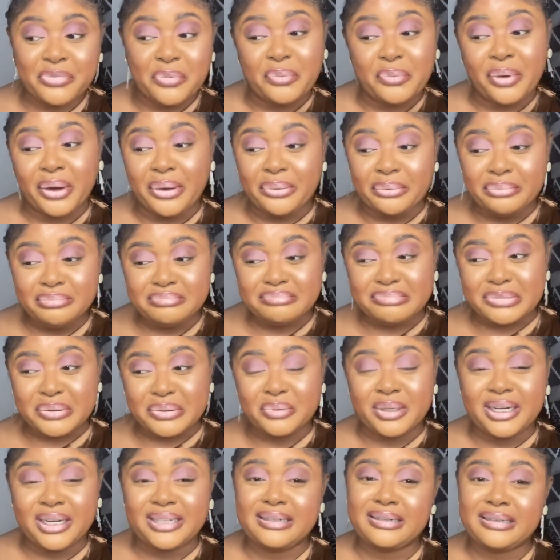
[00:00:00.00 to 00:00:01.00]
well,
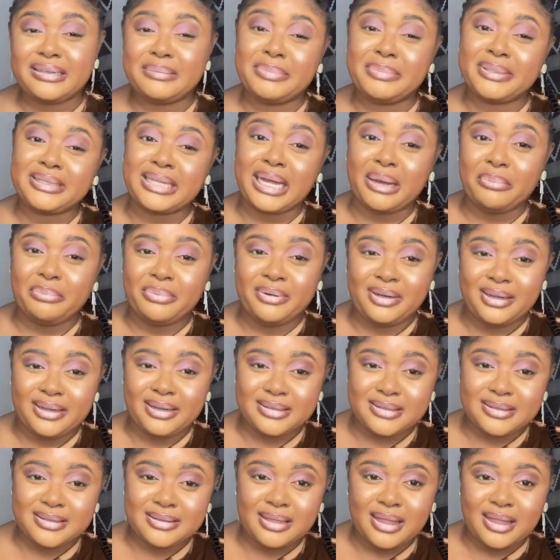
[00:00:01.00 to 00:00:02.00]
we are in a better
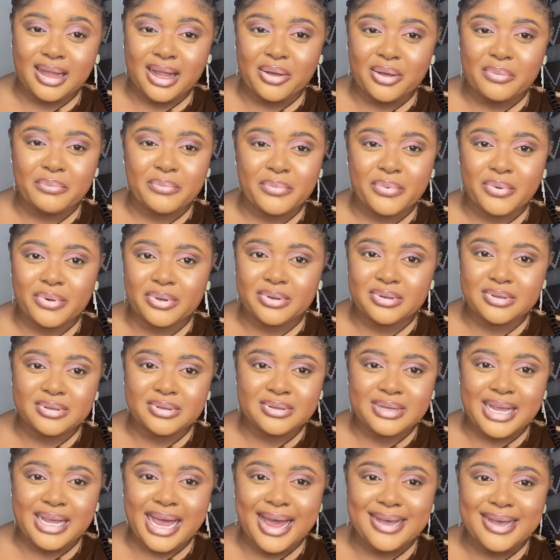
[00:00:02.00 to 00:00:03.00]
place now. But
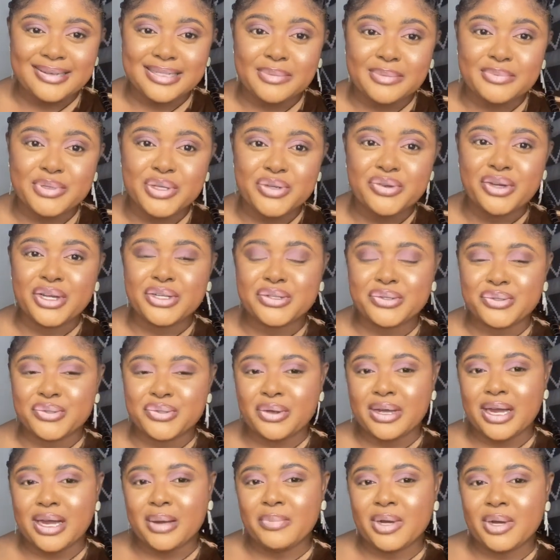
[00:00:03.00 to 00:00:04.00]
guys, I'm still going to
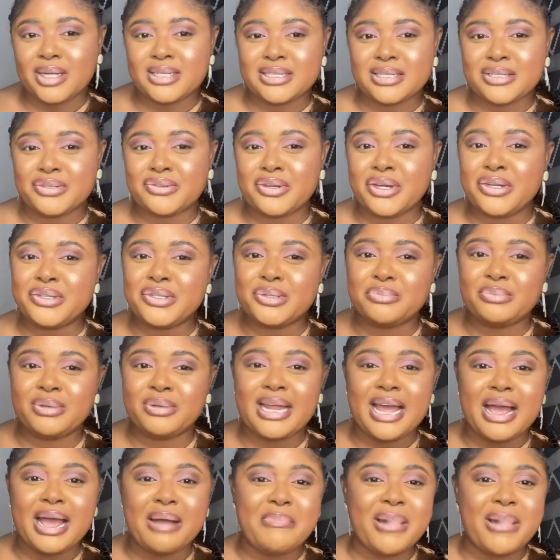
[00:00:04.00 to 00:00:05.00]
talk about it. It's going to be
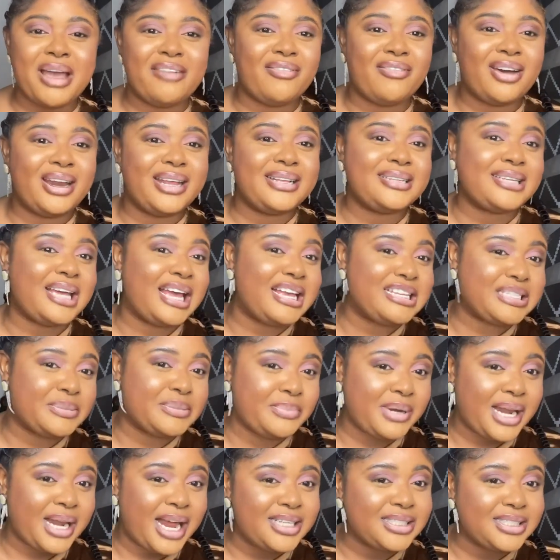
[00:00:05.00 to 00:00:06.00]
like my Valentine's
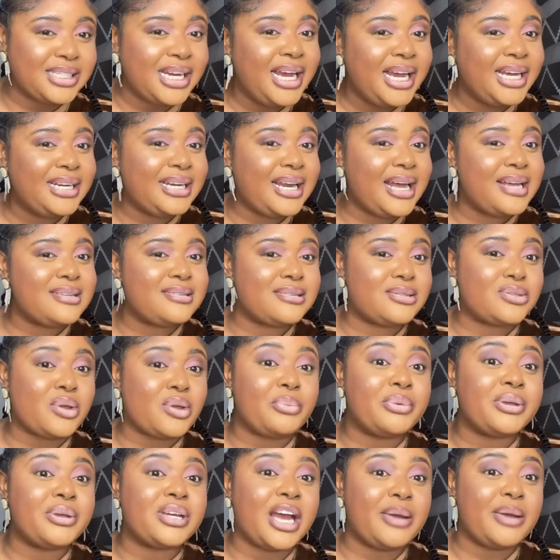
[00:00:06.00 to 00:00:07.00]
splash. That's the
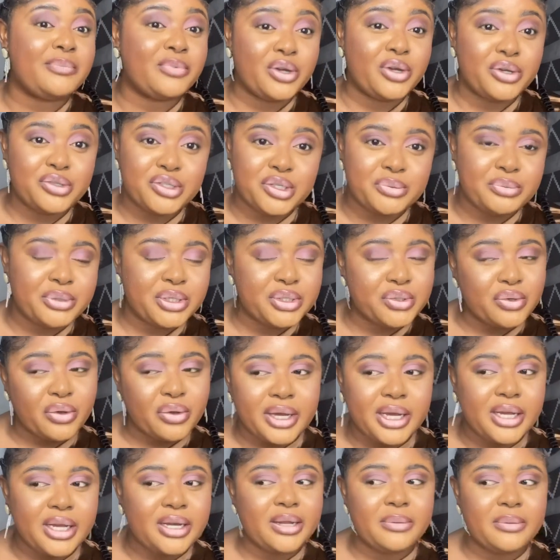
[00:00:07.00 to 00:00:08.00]
topic I'm going to be
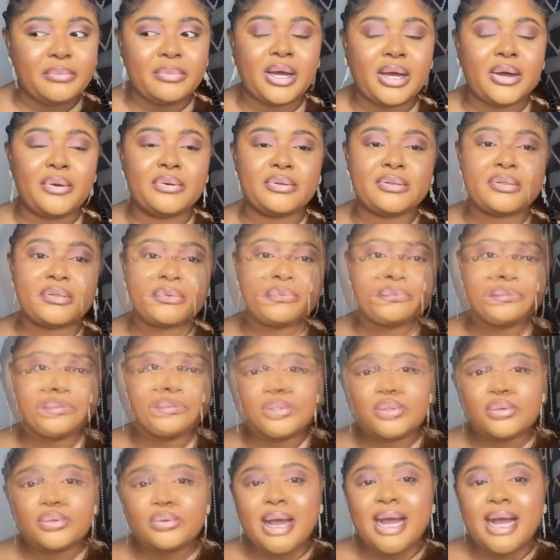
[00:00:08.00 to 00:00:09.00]
talking about.
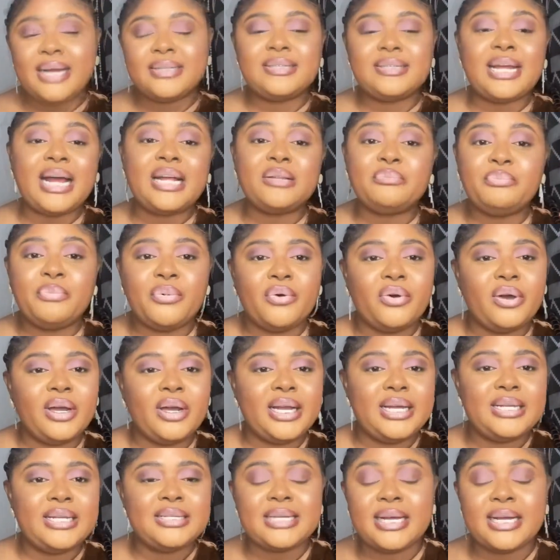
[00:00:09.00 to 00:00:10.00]
So at that
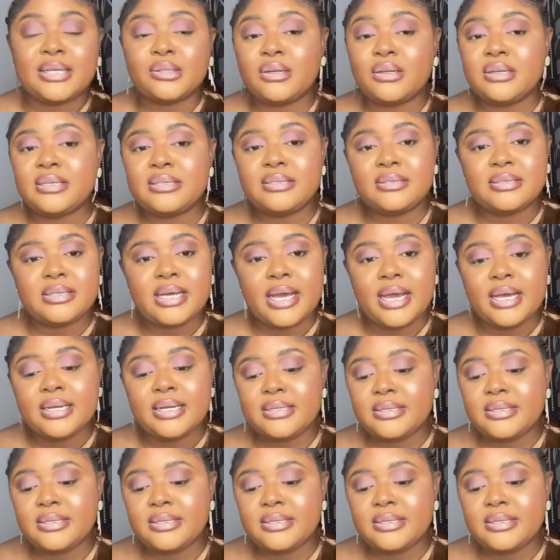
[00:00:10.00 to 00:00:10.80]
point, I just